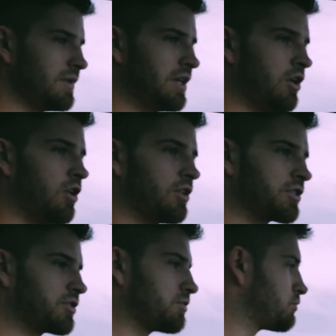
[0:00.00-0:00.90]
It all
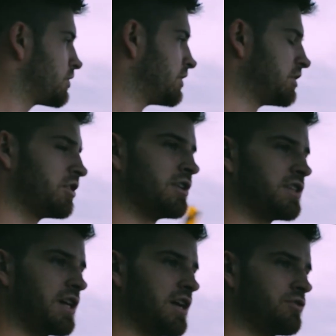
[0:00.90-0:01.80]
looks really good and it
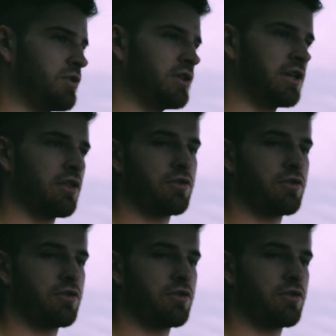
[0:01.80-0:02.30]
ties well together.